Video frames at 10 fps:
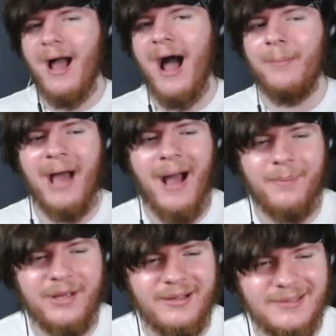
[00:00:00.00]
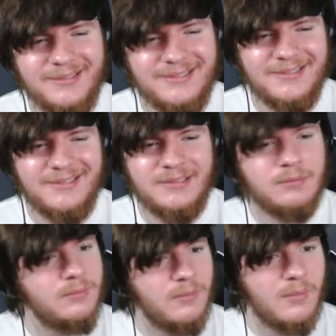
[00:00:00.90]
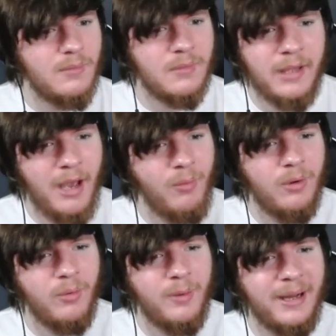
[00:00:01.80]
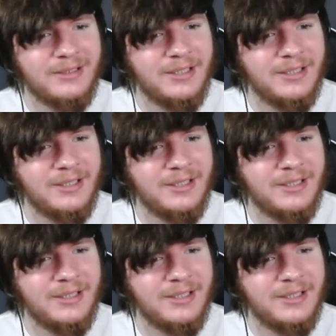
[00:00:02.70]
I'm happy. Yeah, what what about